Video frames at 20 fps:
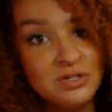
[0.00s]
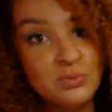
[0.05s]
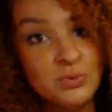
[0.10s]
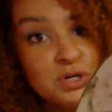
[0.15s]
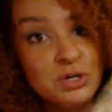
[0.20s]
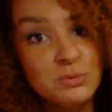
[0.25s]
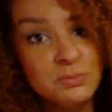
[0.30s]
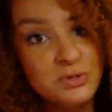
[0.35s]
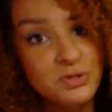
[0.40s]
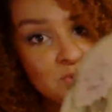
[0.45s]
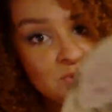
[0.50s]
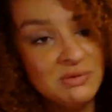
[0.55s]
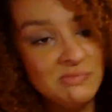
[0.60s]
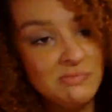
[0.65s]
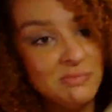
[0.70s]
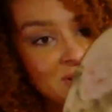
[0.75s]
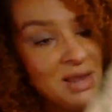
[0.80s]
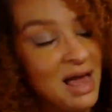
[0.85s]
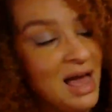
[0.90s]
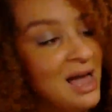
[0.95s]
we're going to be using
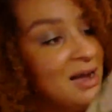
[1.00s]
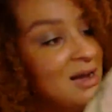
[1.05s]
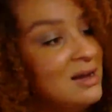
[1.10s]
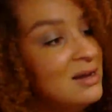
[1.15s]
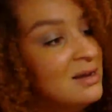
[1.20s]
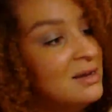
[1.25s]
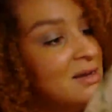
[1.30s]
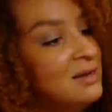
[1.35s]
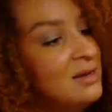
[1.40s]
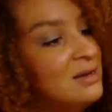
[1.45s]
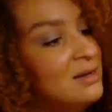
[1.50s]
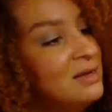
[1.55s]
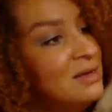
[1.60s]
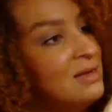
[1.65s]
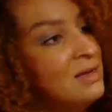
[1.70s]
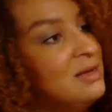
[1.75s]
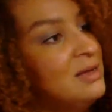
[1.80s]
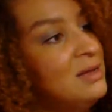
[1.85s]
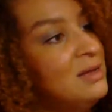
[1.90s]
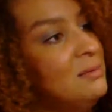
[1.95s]
black,
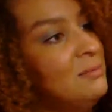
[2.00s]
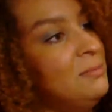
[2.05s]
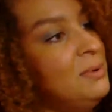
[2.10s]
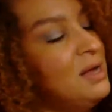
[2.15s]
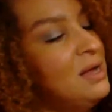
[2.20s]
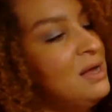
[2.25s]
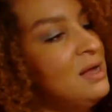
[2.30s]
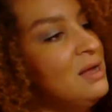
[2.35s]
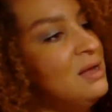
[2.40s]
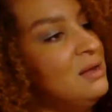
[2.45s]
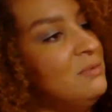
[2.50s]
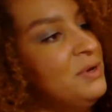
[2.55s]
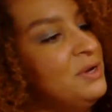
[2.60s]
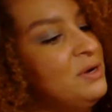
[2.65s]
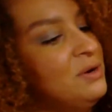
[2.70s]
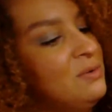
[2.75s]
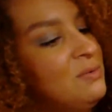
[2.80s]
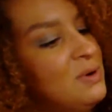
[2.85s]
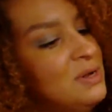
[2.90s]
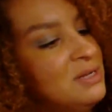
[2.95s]
but we
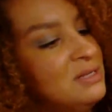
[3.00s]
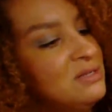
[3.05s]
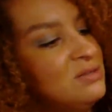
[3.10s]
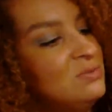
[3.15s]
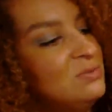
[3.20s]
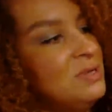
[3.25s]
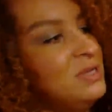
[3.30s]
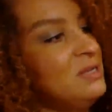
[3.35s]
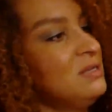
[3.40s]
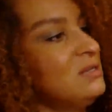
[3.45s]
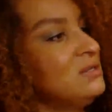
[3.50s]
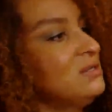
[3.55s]
don't want it to be